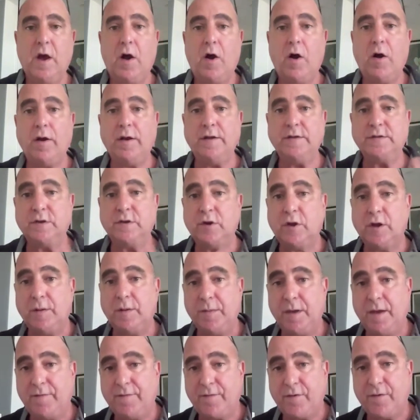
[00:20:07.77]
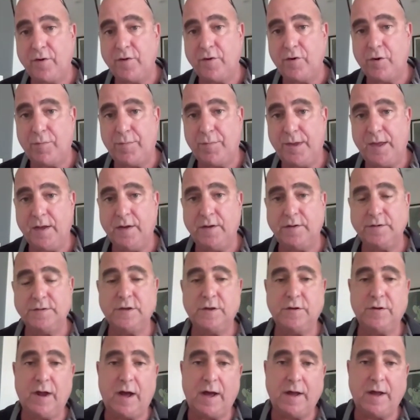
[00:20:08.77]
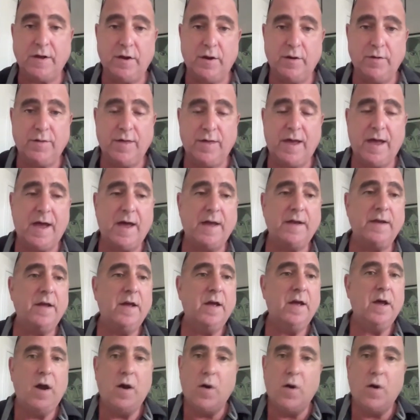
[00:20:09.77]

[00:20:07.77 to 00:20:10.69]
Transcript: Is there going to be a further appeal? Do you not know that?